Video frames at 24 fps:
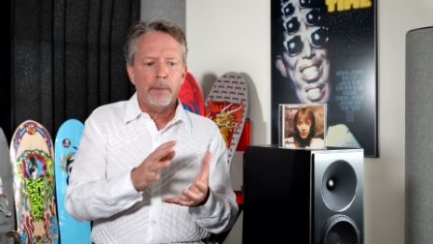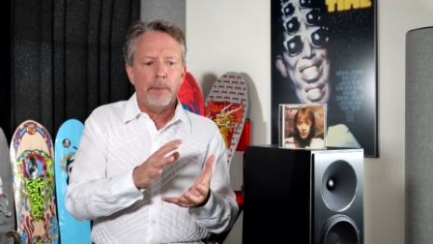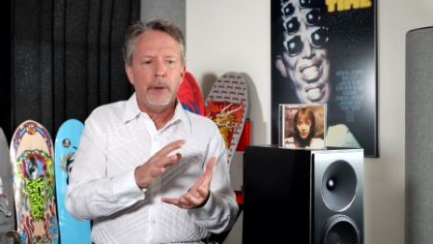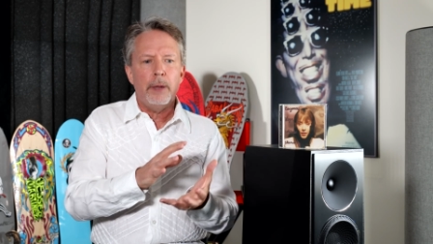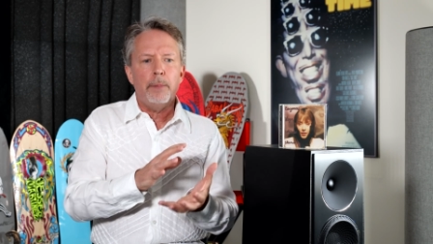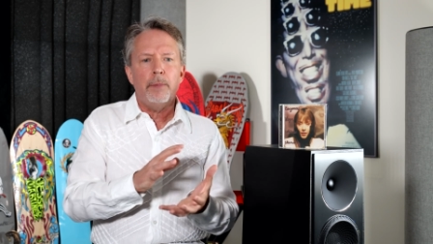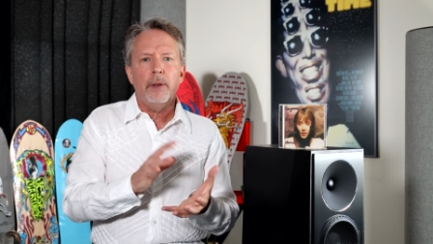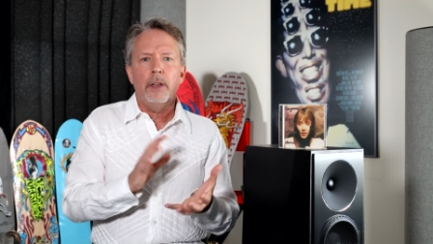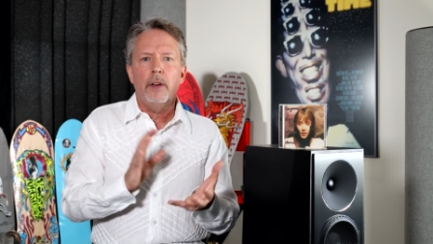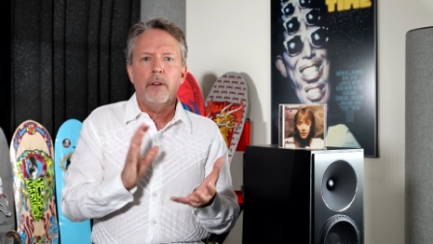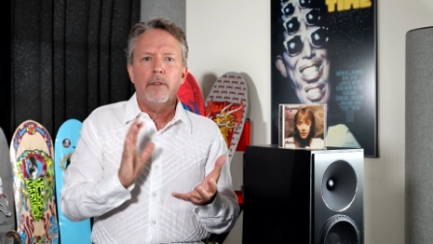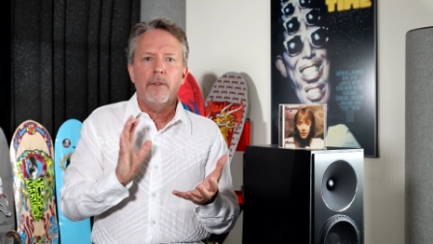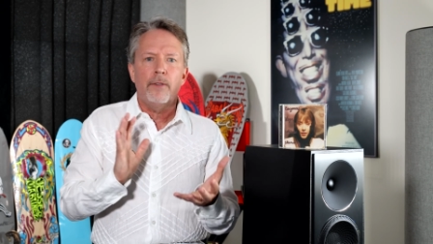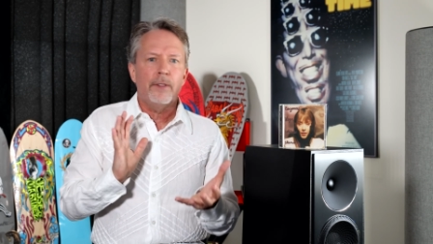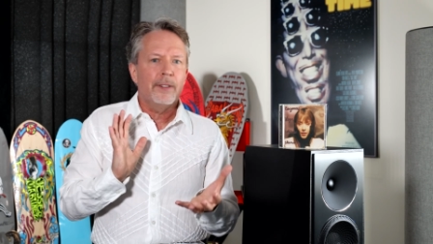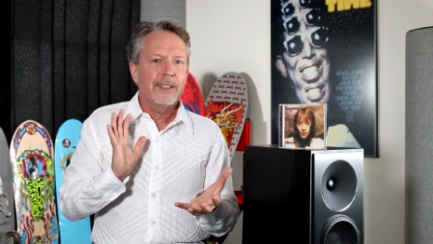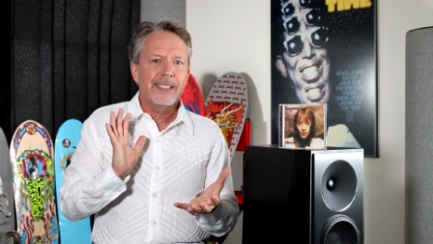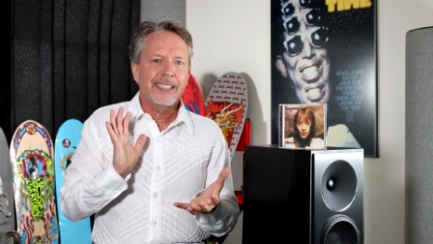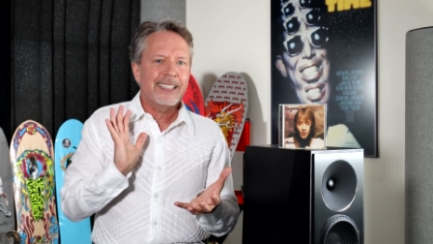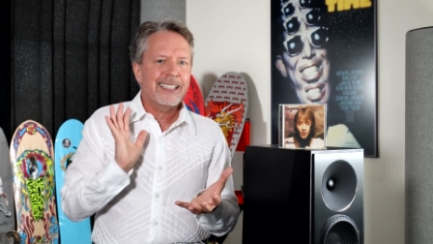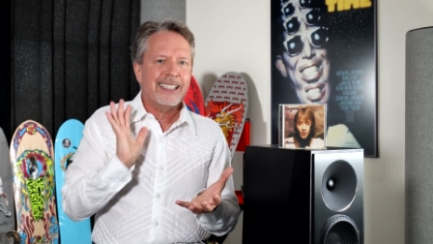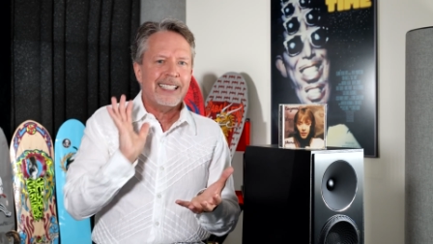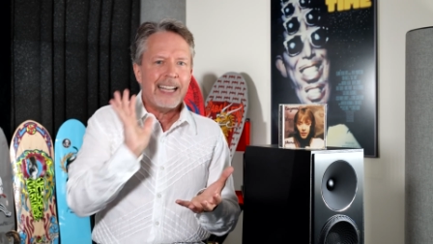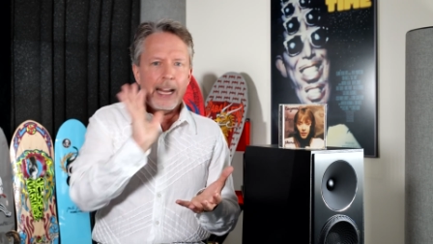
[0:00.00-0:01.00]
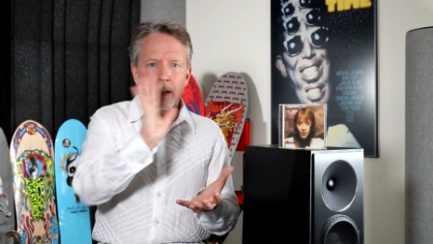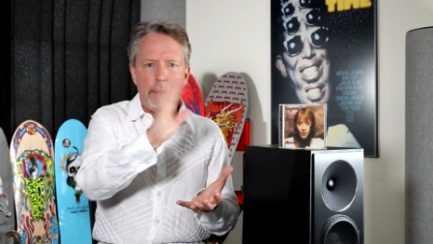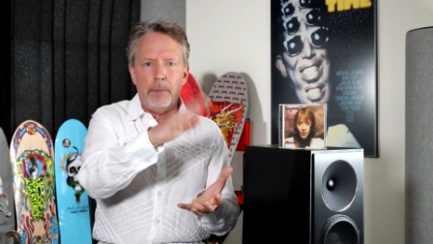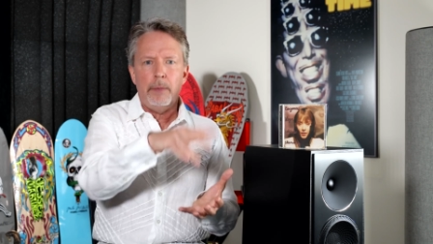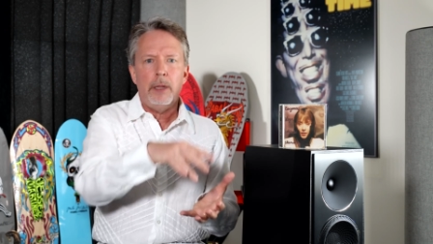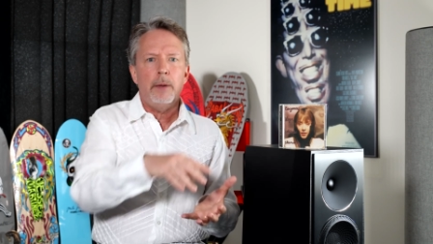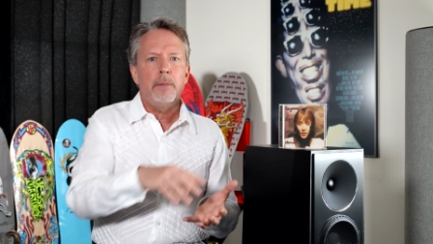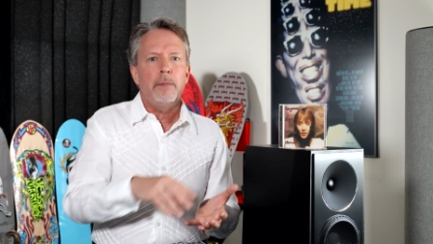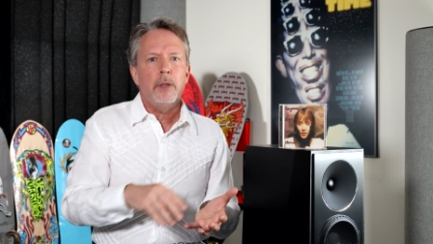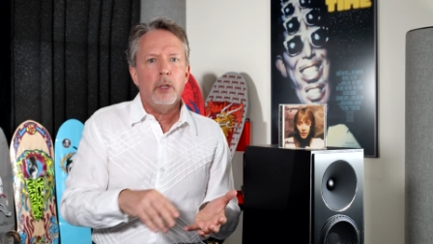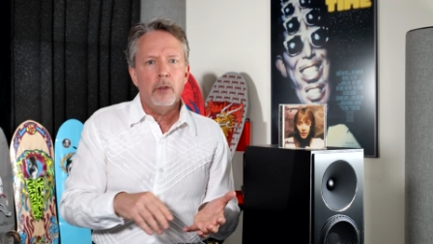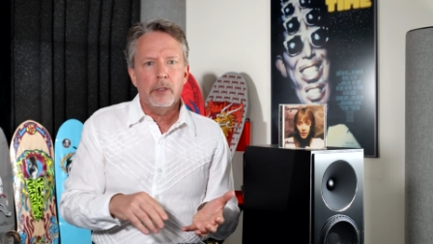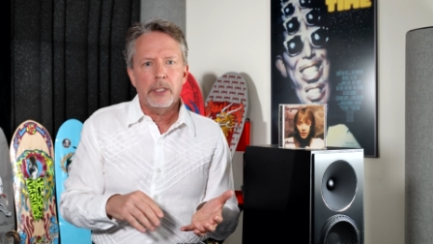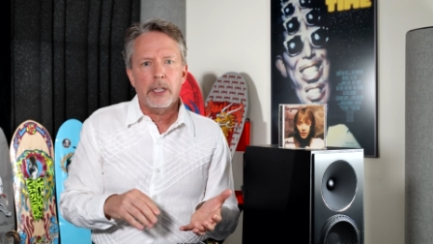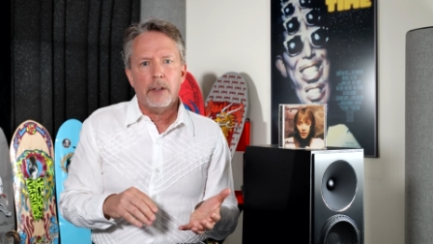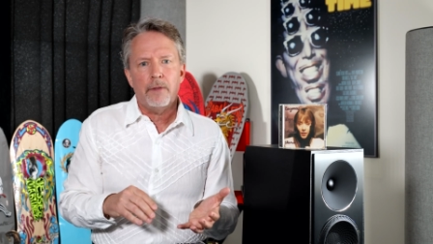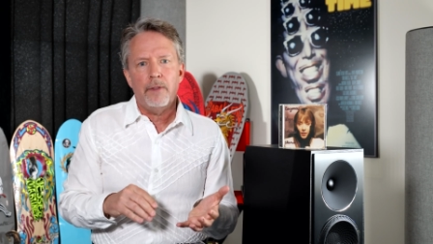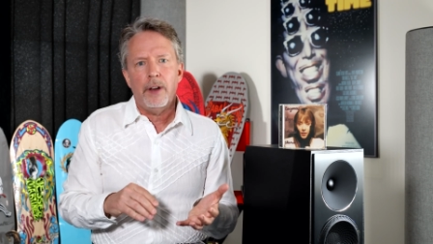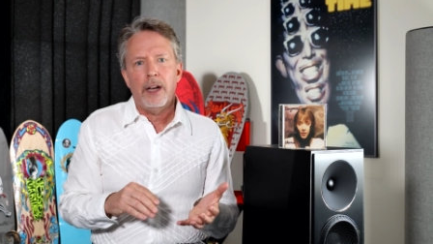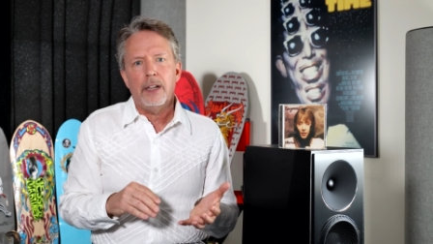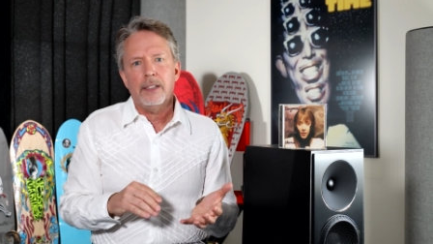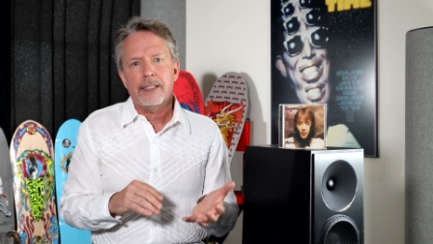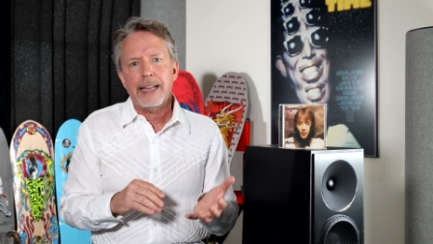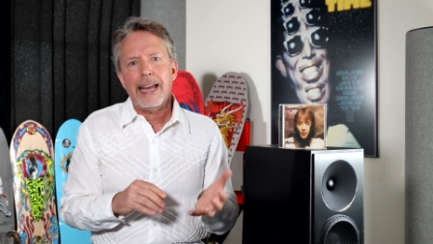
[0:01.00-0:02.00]
people have sent me
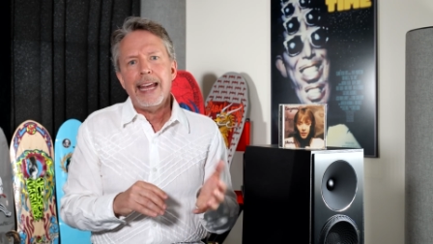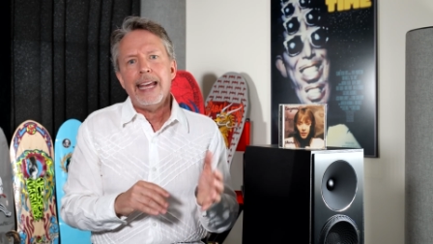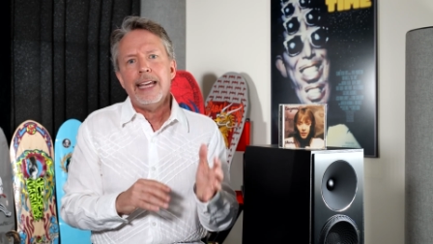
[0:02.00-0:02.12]
music files.